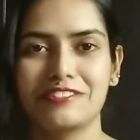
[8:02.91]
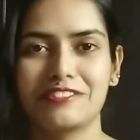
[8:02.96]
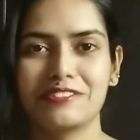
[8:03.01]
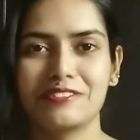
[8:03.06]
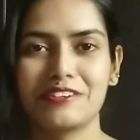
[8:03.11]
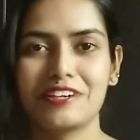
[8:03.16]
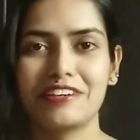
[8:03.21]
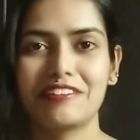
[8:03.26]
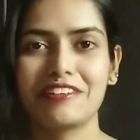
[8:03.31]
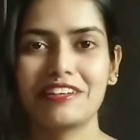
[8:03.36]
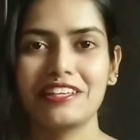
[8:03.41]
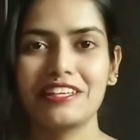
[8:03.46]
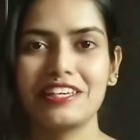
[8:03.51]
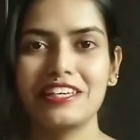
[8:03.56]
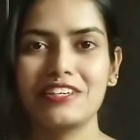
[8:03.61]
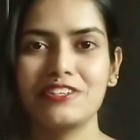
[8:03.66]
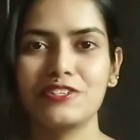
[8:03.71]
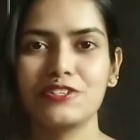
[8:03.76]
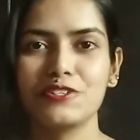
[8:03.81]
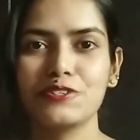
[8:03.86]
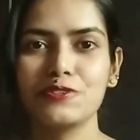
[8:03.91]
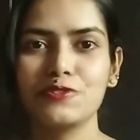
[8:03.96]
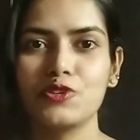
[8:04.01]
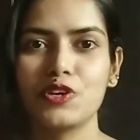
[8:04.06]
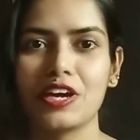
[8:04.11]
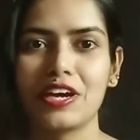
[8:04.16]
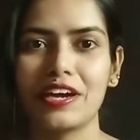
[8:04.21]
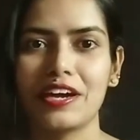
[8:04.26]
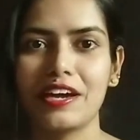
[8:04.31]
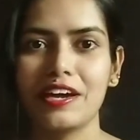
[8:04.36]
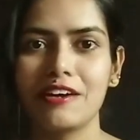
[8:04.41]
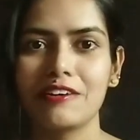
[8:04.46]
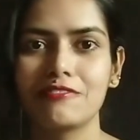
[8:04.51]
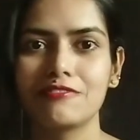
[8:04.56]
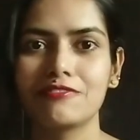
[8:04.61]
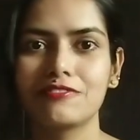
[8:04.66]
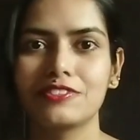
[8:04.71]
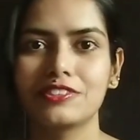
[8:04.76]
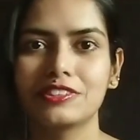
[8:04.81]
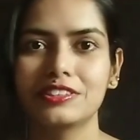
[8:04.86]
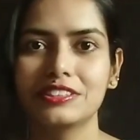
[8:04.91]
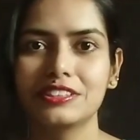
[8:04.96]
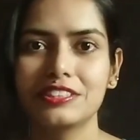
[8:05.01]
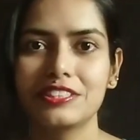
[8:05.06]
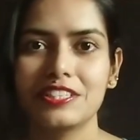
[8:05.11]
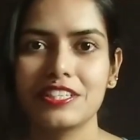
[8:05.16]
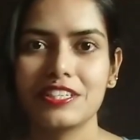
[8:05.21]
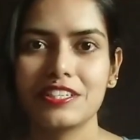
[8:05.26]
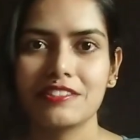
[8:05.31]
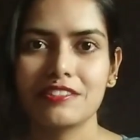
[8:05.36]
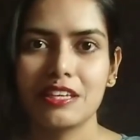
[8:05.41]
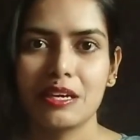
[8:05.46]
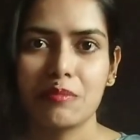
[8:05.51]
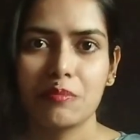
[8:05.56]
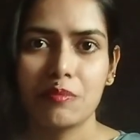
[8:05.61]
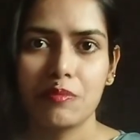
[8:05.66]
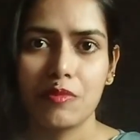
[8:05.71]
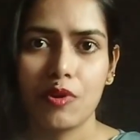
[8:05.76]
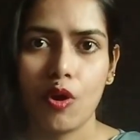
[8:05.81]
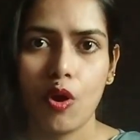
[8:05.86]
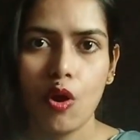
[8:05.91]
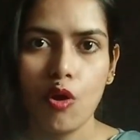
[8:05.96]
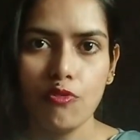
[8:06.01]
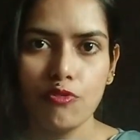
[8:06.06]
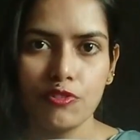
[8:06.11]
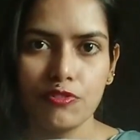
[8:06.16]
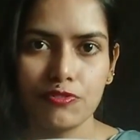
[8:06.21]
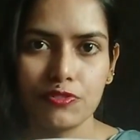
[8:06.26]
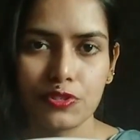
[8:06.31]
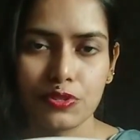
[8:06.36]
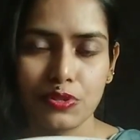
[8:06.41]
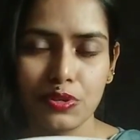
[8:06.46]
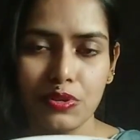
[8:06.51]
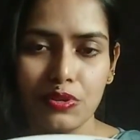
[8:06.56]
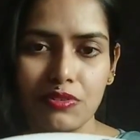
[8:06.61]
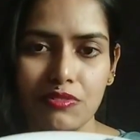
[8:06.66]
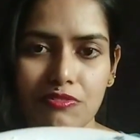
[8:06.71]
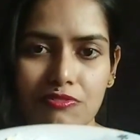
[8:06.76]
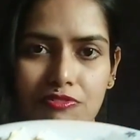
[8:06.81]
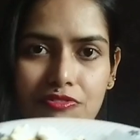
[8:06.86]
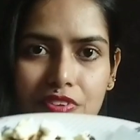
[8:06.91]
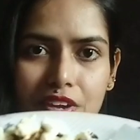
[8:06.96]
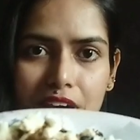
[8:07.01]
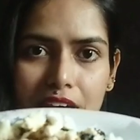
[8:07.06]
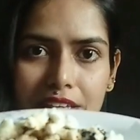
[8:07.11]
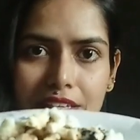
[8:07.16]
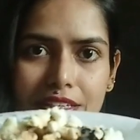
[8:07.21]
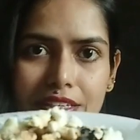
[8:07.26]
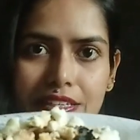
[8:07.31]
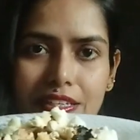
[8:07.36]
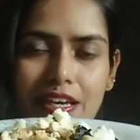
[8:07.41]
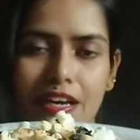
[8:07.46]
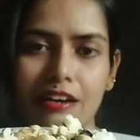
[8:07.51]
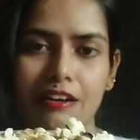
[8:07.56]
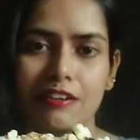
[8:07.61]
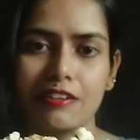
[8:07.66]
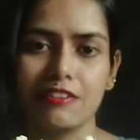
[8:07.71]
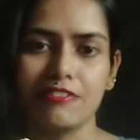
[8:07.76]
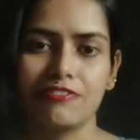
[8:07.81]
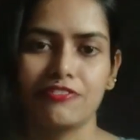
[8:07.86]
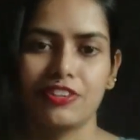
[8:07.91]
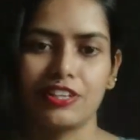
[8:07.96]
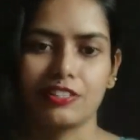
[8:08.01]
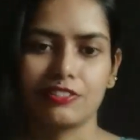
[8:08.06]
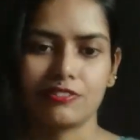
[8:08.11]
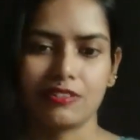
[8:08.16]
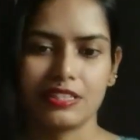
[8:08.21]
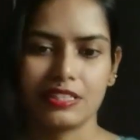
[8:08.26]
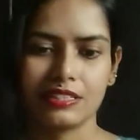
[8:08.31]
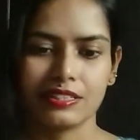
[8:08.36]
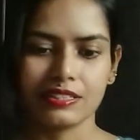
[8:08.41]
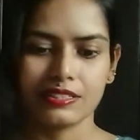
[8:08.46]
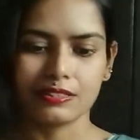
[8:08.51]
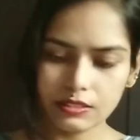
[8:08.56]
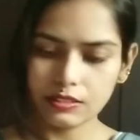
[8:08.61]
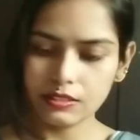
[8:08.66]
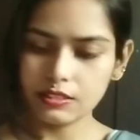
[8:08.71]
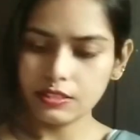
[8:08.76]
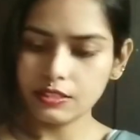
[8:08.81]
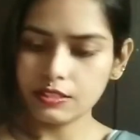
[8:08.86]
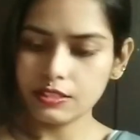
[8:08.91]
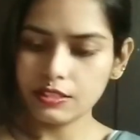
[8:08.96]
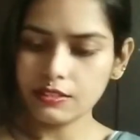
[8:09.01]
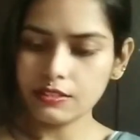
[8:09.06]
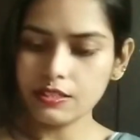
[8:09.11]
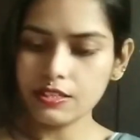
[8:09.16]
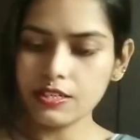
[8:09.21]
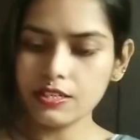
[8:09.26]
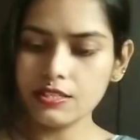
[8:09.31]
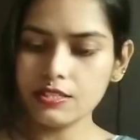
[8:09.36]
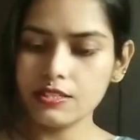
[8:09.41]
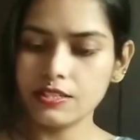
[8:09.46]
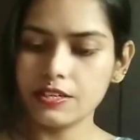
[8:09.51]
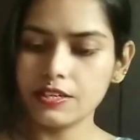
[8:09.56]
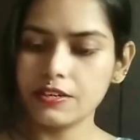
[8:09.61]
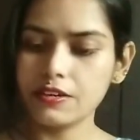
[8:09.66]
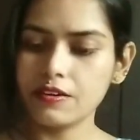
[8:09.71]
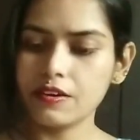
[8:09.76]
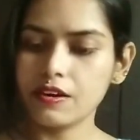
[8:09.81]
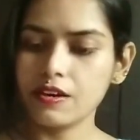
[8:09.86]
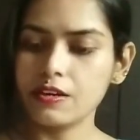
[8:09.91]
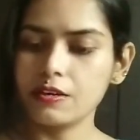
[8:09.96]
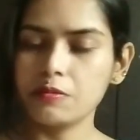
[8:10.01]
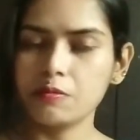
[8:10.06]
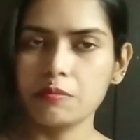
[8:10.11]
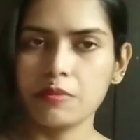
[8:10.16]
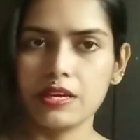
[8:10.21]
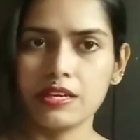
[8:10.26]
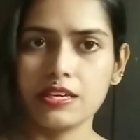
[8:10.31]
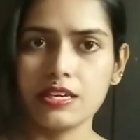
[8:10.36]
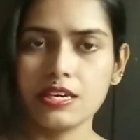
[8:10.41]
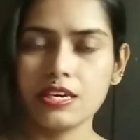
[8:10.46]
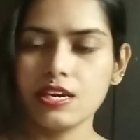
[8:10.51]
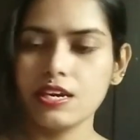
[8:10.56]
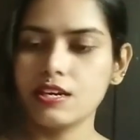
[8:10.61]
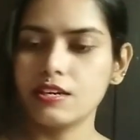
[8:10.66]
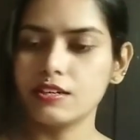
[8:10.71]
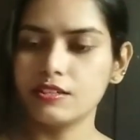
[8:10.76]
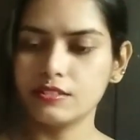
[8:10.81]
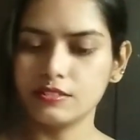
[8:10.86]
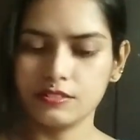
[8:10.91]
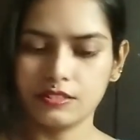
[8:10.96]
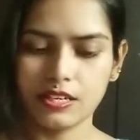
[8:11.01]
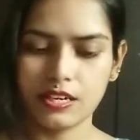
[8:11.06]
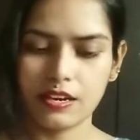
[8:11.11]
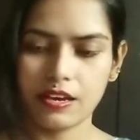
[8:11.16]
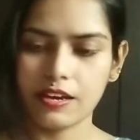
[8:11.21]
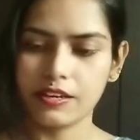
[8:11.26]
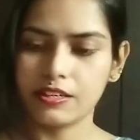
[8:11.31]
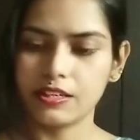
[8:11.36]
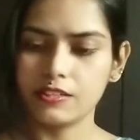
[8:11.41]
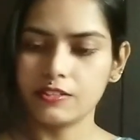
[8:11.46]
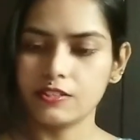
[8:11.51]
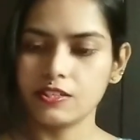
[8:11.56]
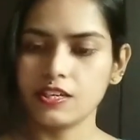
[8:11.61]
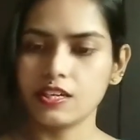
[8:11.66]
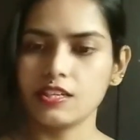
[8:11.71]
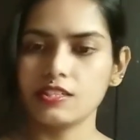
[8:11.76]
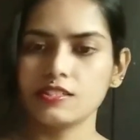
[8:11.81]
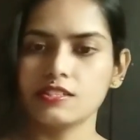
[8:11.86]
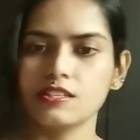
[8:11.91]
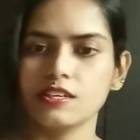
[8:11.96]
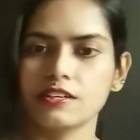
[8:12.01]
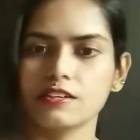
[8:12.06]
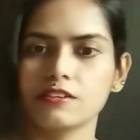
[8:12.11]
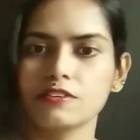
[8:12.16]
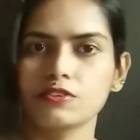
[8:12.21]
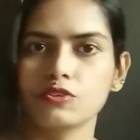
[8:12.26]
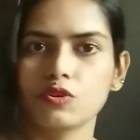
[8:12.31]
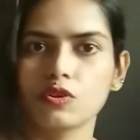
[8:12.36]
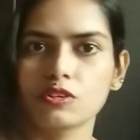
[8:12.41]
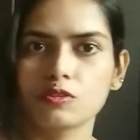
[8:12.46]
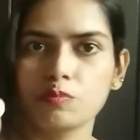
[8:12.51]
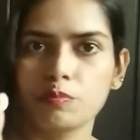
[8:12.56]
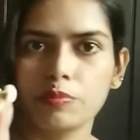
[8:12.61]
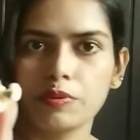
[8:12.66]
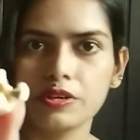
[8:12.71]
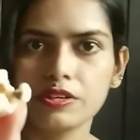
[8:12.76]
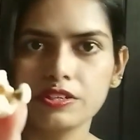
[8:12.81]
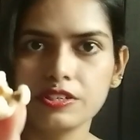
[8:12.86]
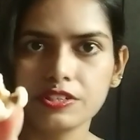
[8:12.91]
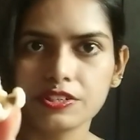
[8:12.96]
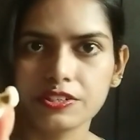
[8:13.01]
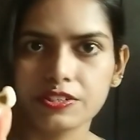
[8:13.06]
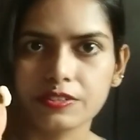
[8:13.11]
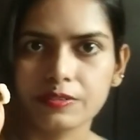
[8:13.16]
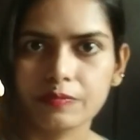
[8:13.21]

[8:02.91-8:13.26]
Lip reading: So I really should have taken them off of stove when I felt like it. Luckily, there are many that I can taste that are not burned.